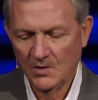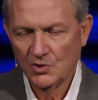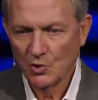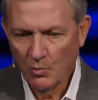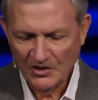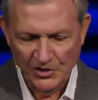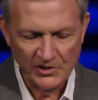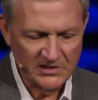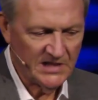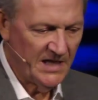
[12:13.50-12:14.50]
So what you
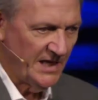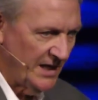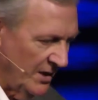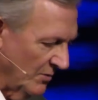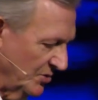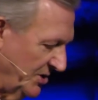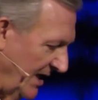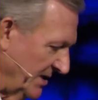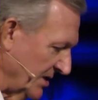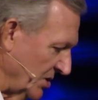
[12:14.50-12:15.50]
see
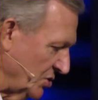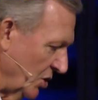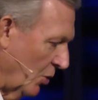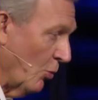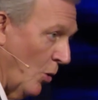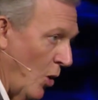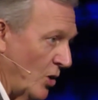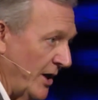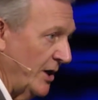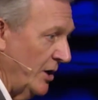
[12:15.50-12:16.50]
Jesus walking